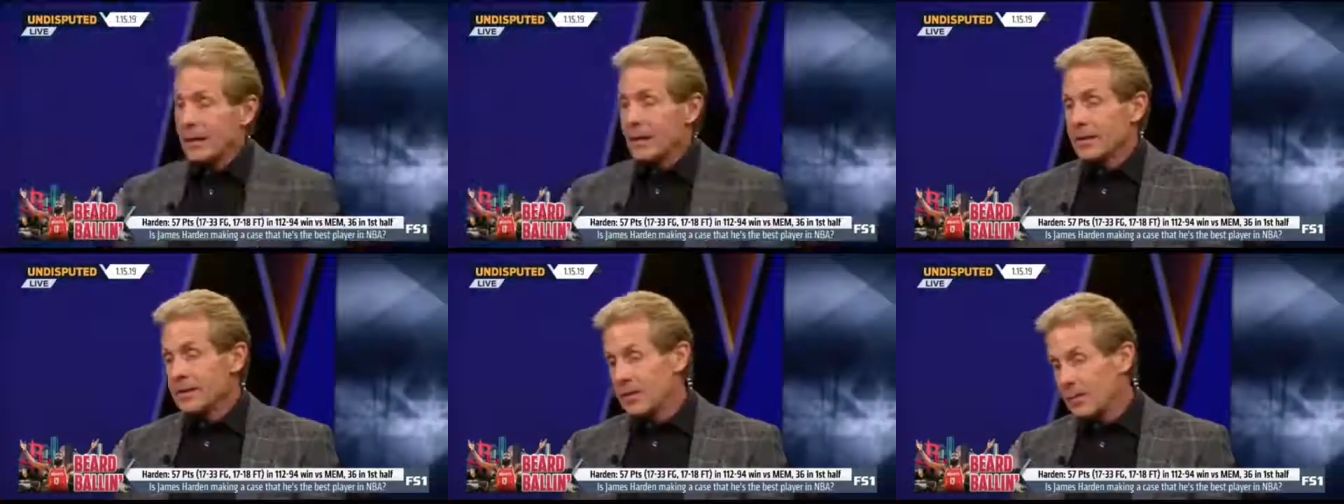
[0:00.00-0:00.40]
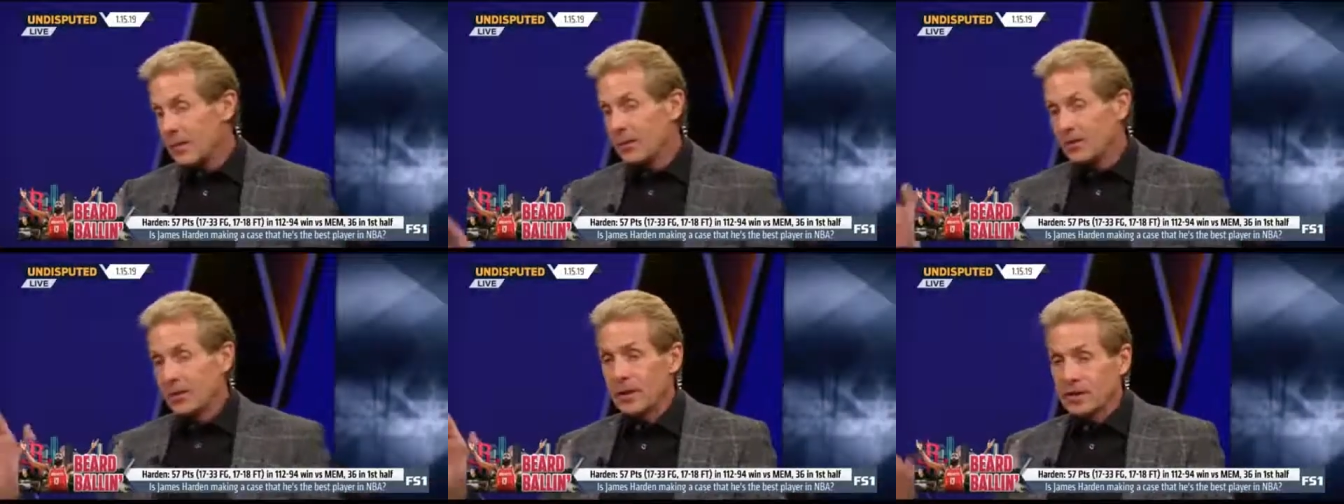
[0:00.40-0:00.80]

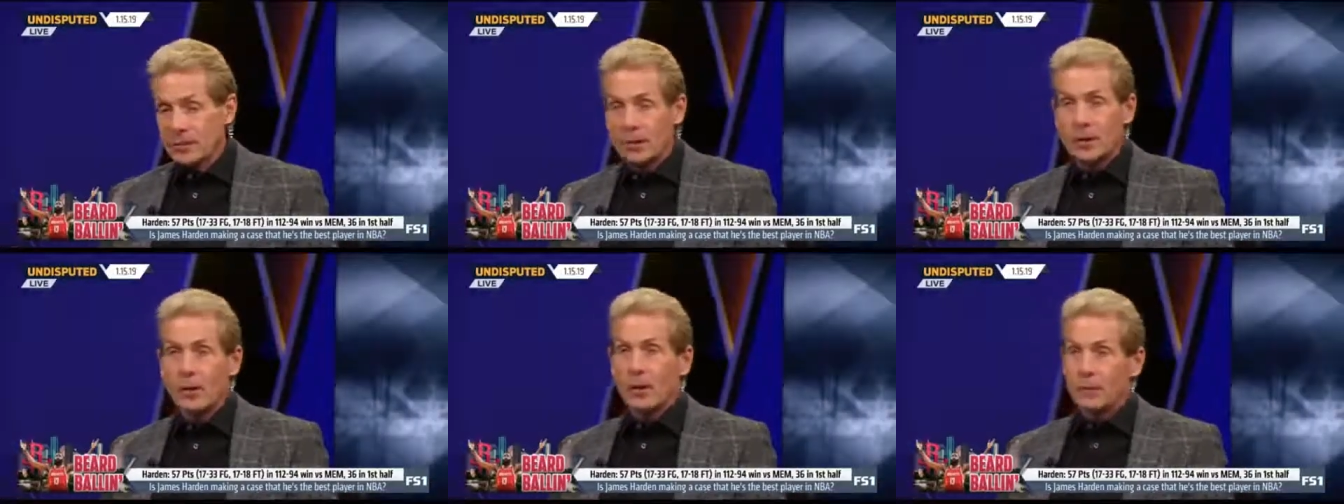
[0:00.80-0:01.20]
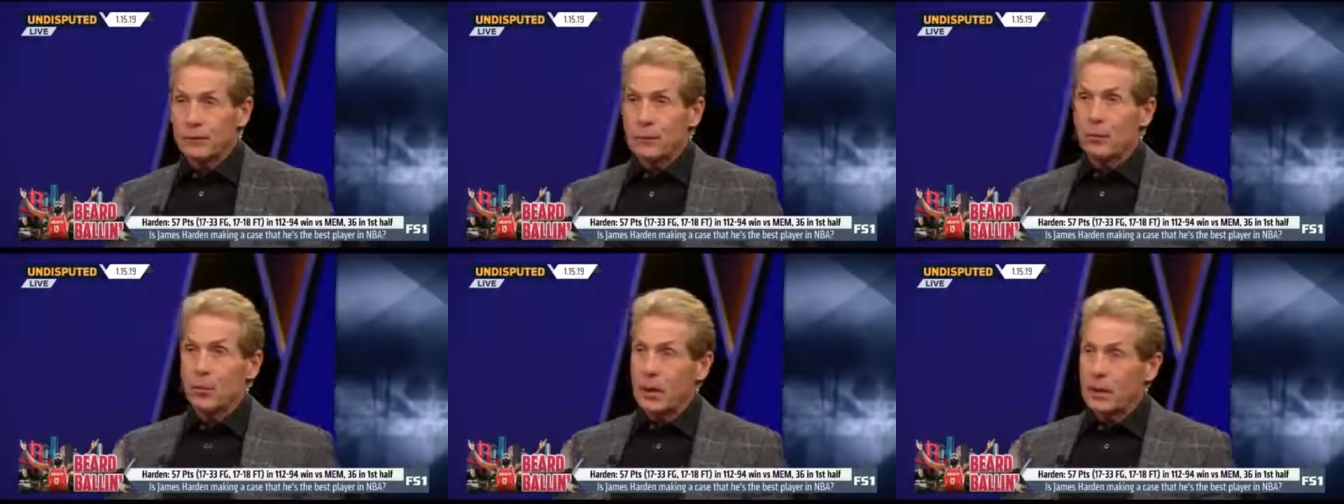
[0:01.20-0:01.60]
CP3 has been gone for
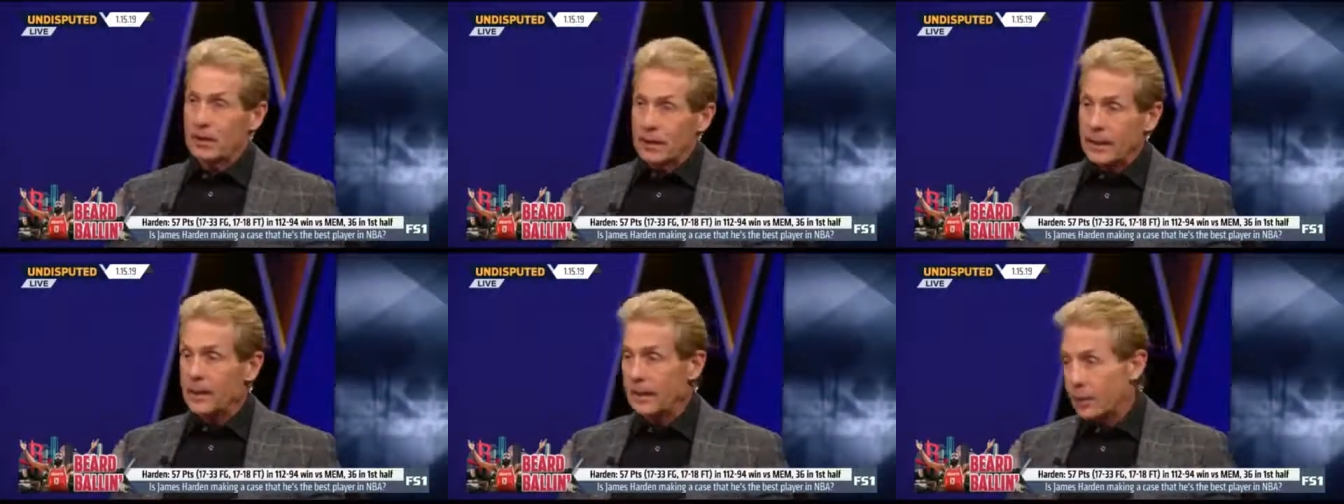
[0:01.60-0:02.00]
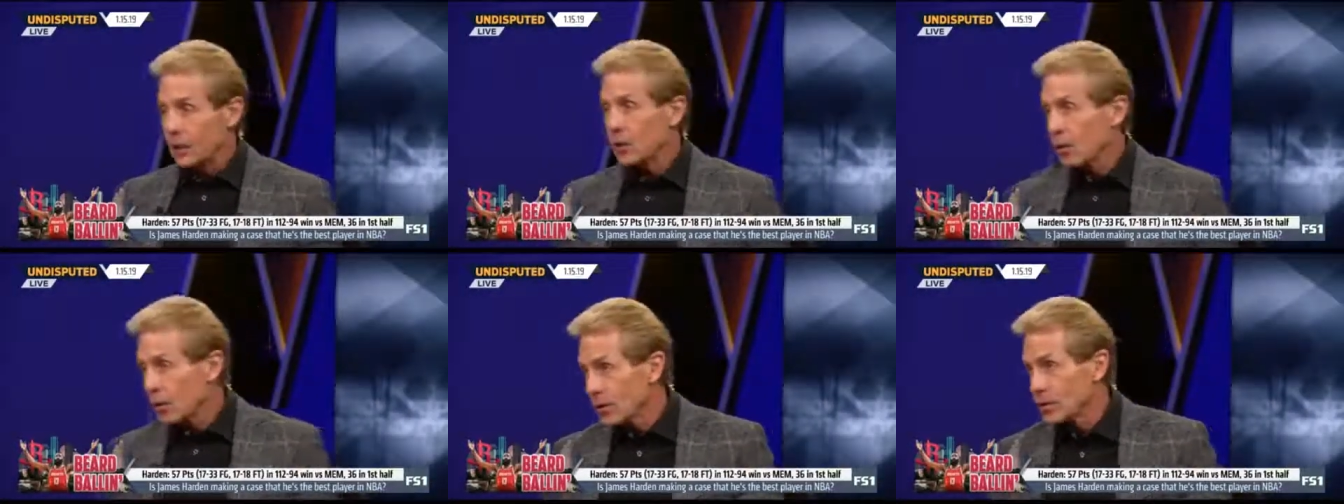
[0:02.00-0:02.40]
a while now, and
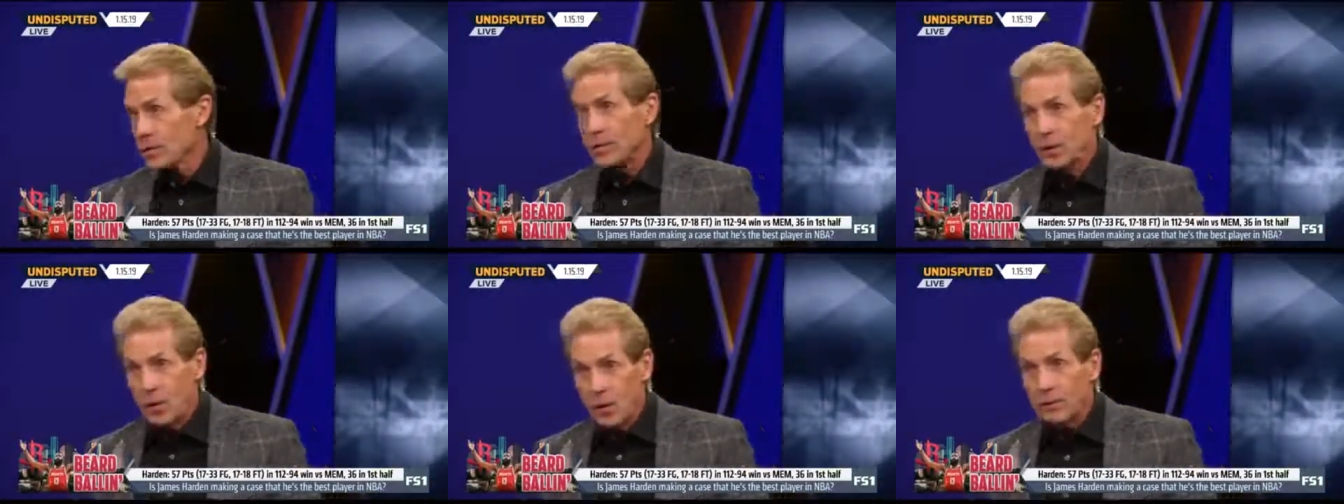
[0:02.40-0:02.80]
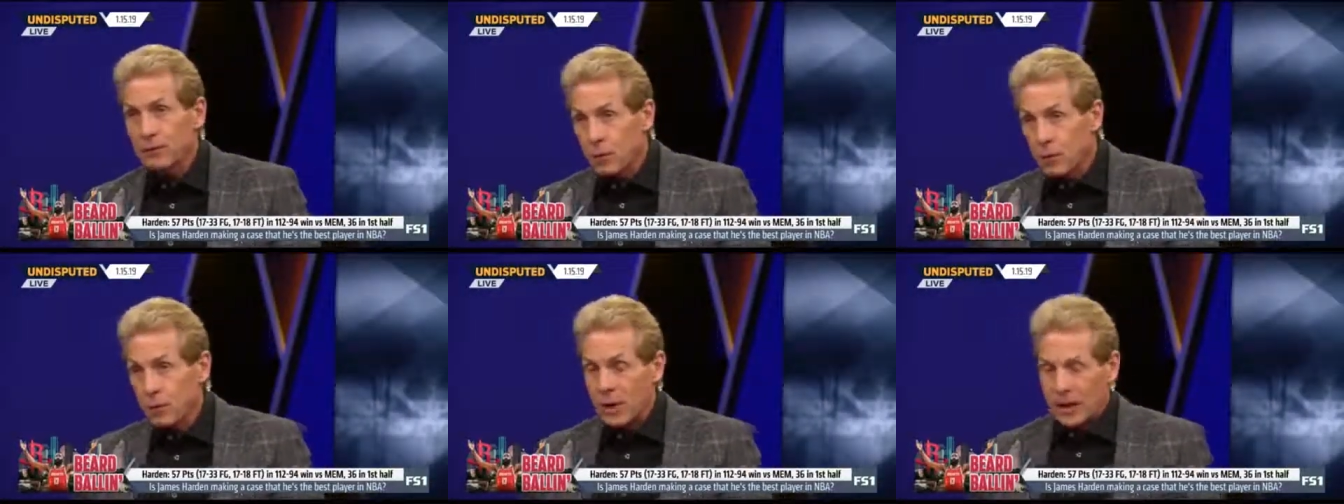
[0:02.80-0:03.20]
Eric Gordon's been gone
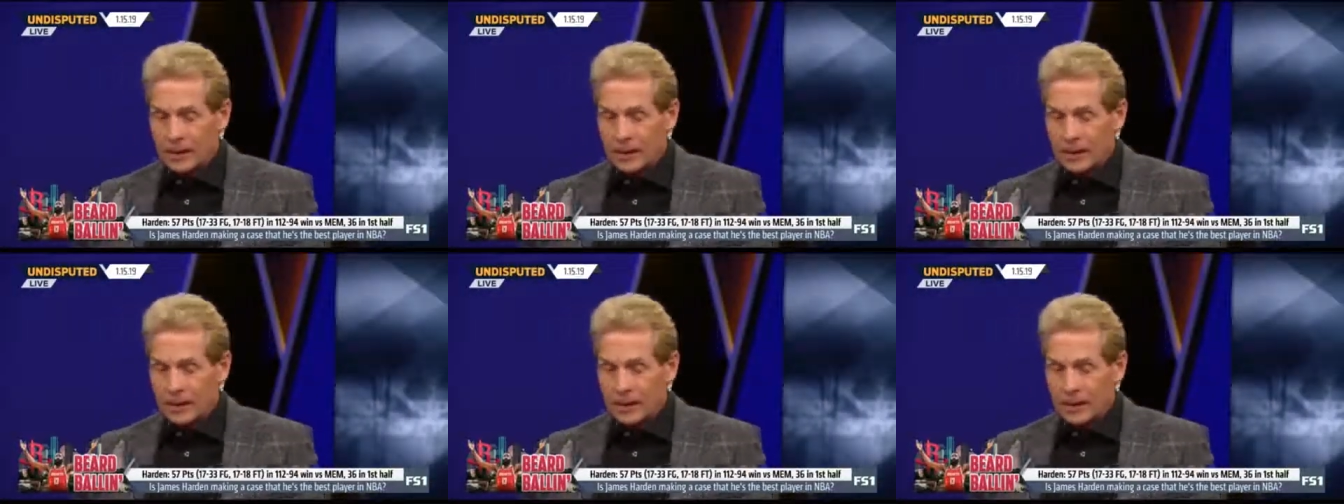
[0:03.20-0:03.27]
for a while